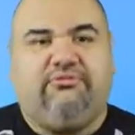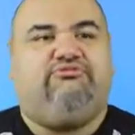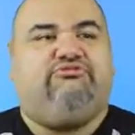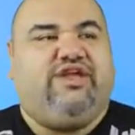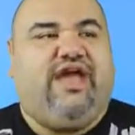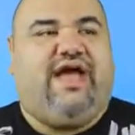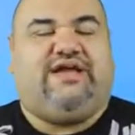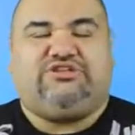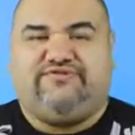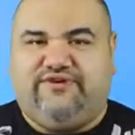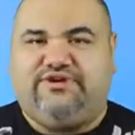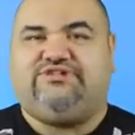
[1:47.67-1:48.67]

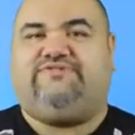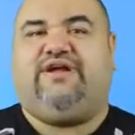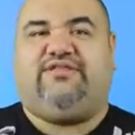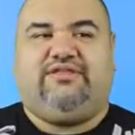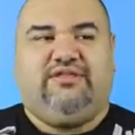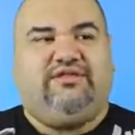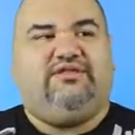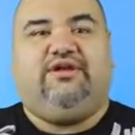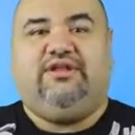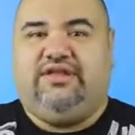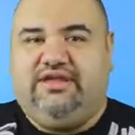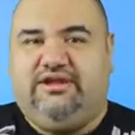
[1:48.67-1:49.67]
rehashed version of Godzilla
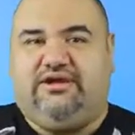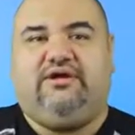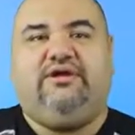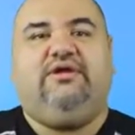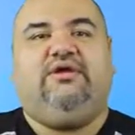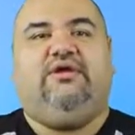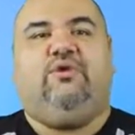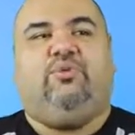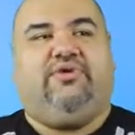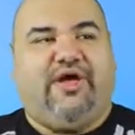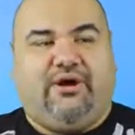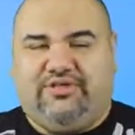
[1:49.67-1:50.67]
done here
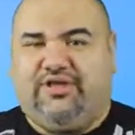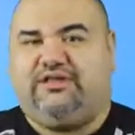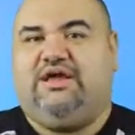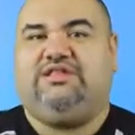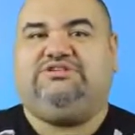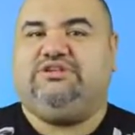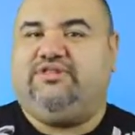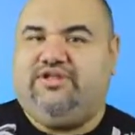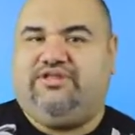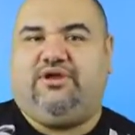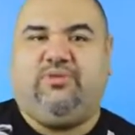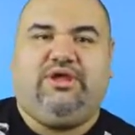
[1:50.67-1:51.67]
with our technology and the
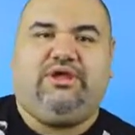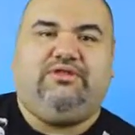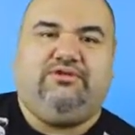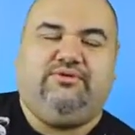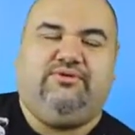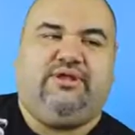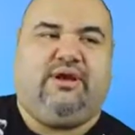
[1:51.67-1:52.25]
things that we can do.